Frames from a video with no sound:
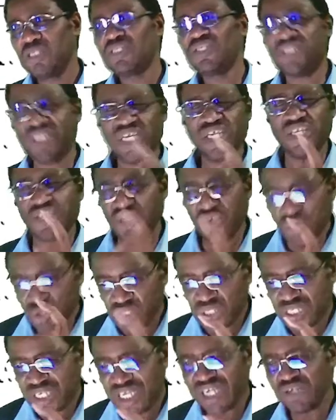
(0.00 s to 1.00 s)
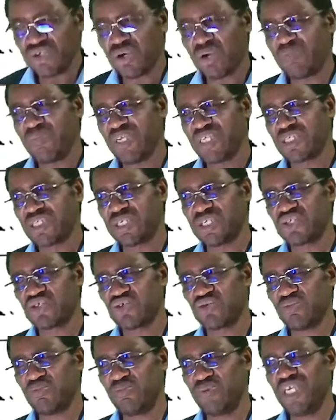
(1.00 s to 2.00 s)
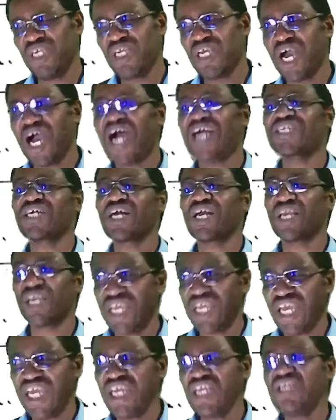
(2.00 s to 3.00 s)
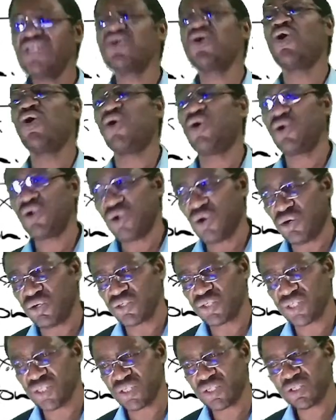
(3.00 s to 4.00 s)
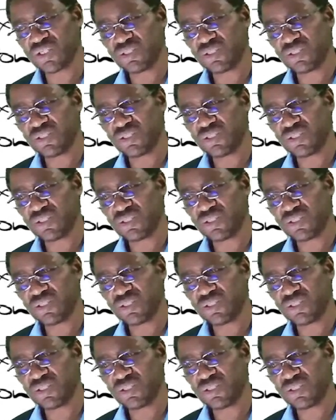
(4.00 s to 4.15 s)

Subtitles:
did you sell your business to B at a gain or loss?